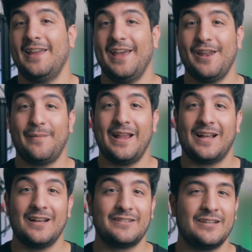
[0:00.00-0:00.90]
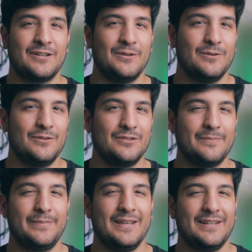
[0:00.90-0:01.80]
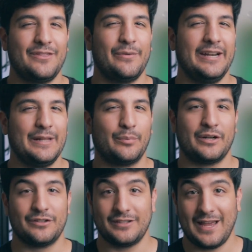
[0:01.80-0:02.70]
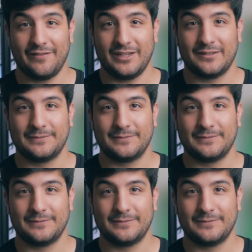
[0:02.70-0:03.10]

and my cousin who's a bit 3D printer savvy.